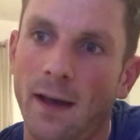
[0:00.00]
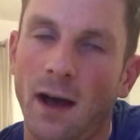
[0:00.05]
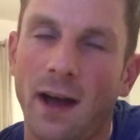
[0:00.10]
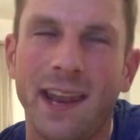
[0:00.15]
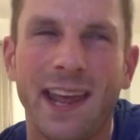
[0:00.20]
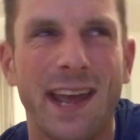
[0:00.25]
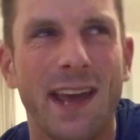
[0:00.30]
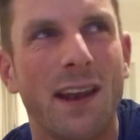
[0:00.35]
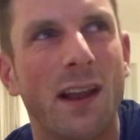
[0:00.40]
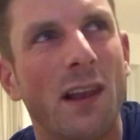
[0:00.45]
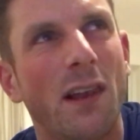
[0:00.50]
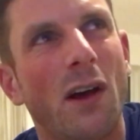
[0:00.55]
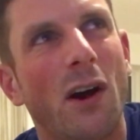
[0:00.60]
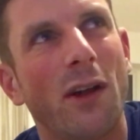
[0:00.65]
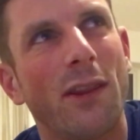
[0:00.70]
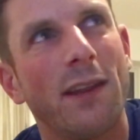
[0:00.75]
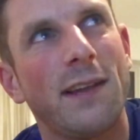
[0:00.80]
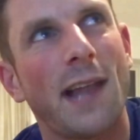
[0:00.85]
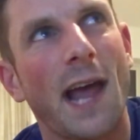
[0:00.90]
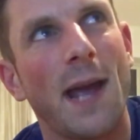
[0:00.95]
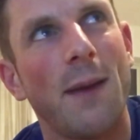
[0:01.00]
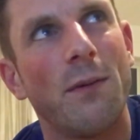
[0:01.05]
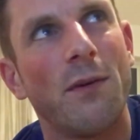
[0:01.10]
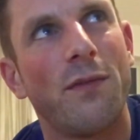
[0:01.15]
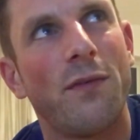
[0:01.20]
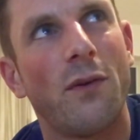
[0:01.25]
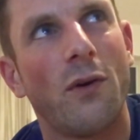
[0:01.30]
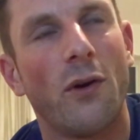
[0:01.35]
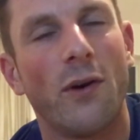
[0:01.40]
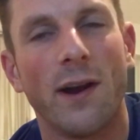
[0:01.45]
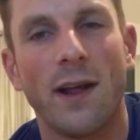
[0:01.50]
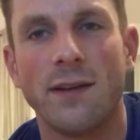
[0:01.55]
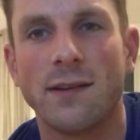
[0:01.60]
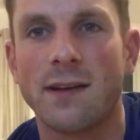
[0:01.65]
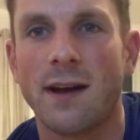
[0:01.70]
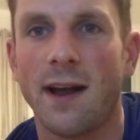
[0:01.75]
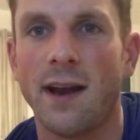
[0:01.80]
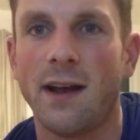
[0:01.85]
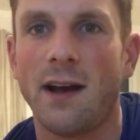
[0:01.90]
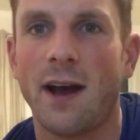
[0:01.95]
I'd eaten a lot the day before, and I was
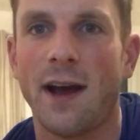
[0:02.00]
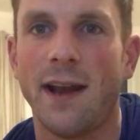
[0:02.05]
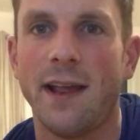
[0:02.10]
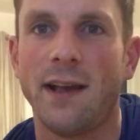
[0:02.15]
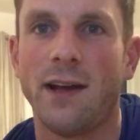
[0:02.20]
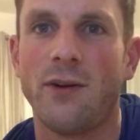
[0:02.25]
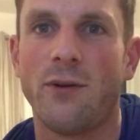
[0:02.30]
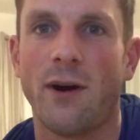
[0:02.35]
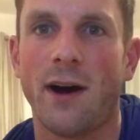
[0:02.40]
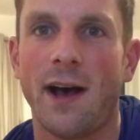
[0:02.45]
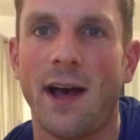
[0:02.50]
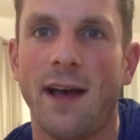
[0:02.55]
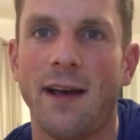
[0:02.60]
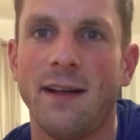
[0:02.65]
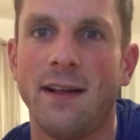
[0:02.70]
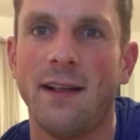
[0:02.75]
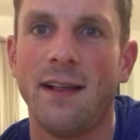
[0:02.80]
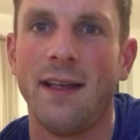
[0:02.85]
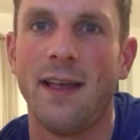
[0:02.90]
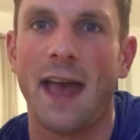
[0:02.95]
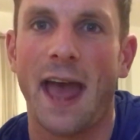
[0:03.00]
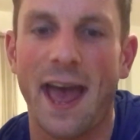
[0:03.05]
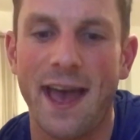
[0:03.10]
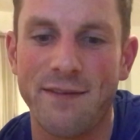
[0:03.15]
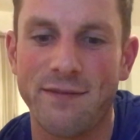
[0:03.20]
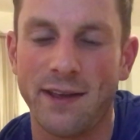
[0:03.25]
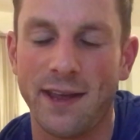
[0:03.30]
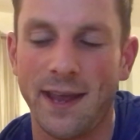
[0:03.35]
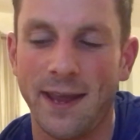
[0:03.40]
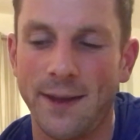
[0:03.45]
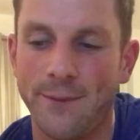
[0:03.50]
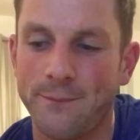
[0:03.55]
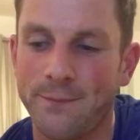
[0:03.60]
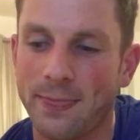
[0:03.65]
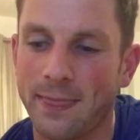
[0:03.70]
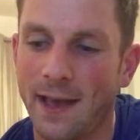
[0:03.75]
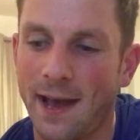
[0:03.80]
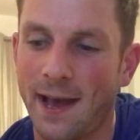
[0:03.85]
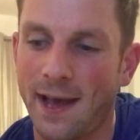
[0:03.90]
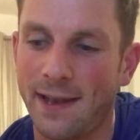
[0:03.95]
kind of going in quite heavy,
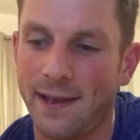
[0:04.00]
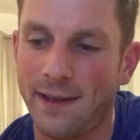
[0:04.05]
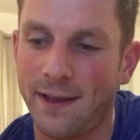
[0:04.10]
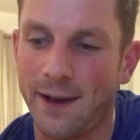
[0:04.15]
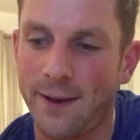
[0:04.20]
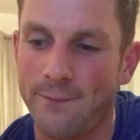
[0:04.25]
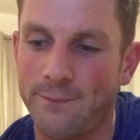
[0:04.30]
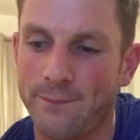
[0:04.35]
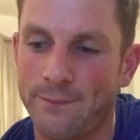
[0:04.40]
and